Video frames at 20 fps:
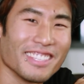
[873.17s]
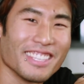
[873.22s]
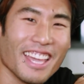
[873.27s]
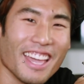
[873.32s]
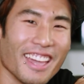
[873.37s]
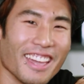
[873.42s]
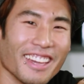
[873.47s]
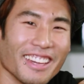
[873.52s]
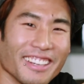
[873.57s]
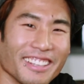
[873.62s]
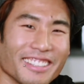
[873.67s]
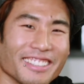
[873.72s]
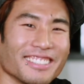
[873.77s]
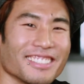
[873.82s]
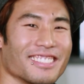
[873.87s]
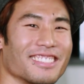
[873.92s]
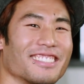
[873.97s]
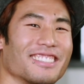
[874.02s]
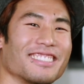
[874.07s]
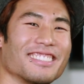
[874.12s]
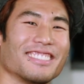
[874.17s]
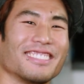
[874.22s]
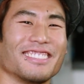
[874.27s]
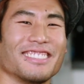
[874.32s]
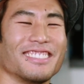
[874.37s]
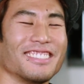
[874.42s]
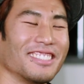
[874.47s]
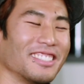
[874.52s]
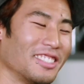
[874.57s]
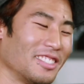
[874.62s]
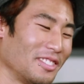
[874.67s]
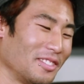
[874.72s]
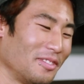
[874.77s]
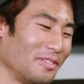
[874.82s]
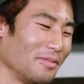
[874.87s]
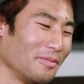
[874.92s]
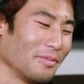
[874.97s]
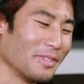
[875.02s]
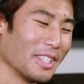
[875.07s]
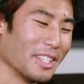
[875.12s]
Yeah.
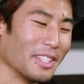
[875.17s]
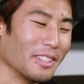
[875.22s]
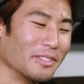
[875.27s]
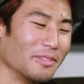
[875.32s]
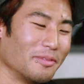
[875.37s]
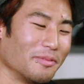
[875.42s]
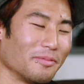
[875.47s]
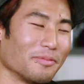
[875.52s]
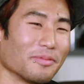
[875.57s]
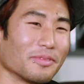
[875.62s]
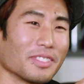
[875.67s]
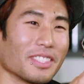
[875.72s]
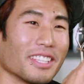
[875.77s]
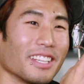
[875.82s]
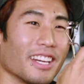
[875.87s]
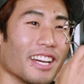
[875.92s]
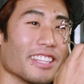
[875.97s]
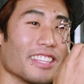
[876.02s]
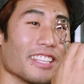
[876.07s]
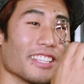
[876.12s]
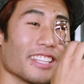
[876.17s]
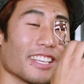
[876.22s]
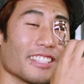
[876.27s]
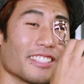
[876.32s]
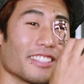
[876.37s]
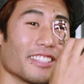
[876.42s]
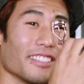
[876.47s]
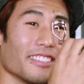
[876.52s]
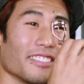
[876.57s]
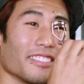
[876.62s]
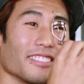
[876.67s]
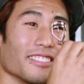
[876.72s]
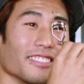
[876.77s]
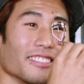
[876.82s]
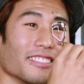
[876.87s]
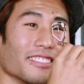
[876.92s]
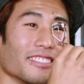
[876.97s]
Yeah. I think that's good.